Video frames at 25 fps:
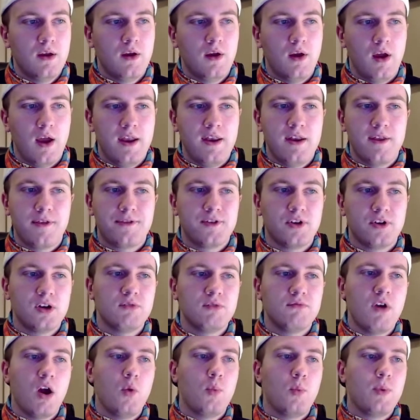In the third
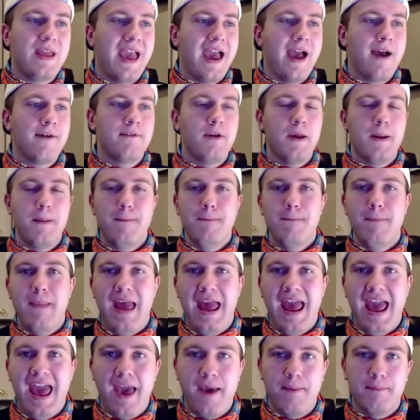row, we have
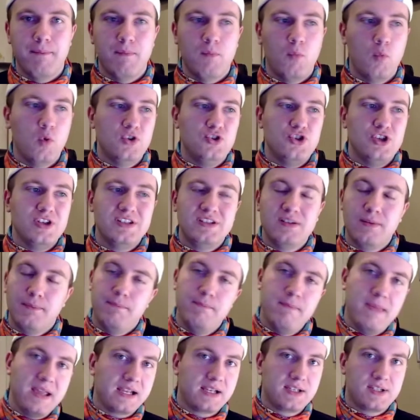M, which is
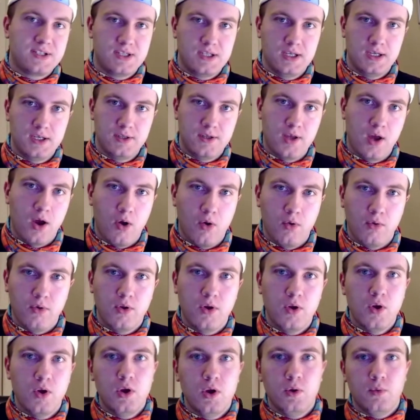mixed tone,
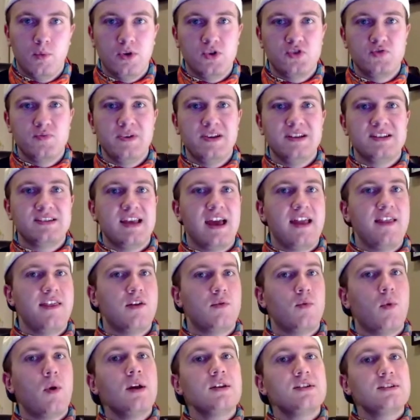which means that there
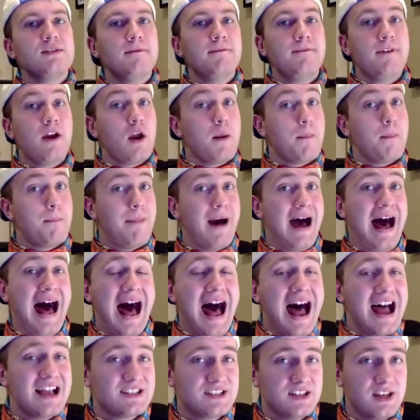was some very
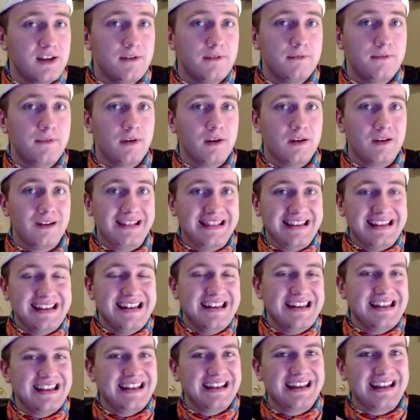positive
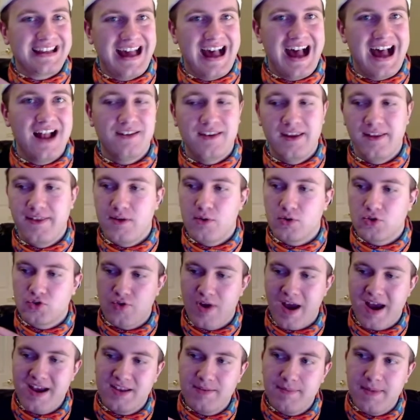leaning content. They were
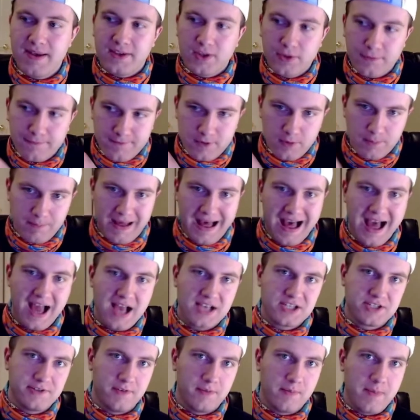trying to make you feel
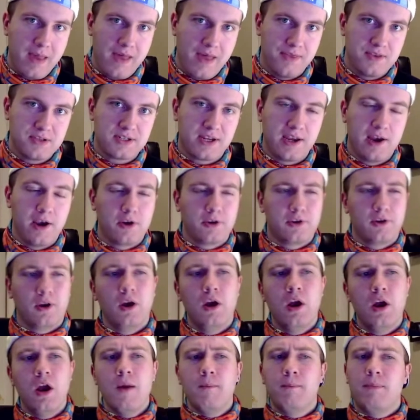positive about this character,
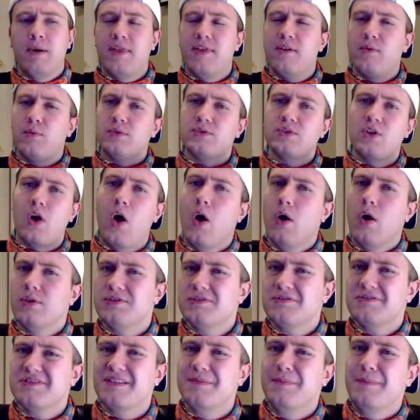but there was also
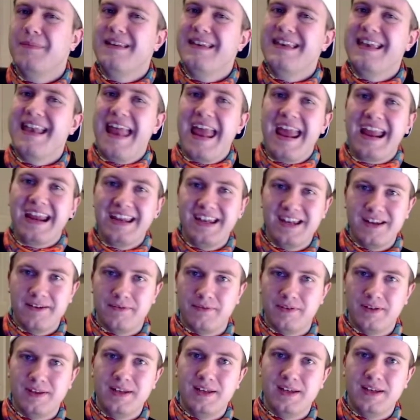some negative
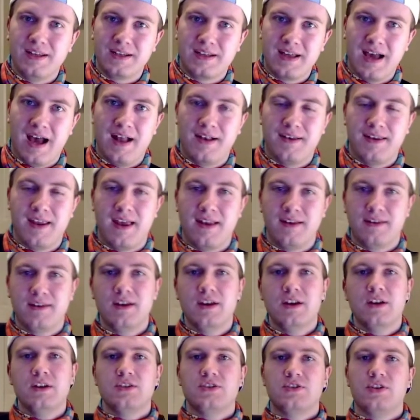leaning content.
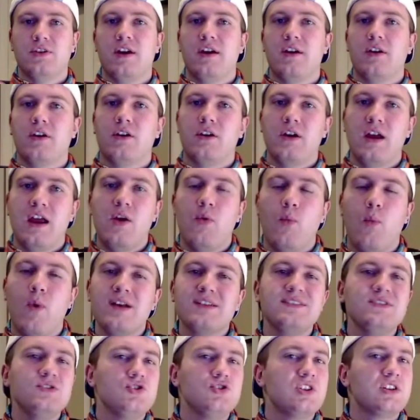So it
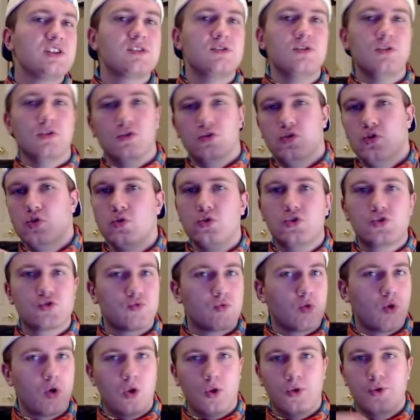wasn't just
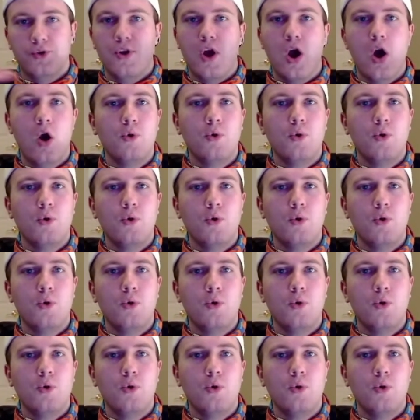neutral, no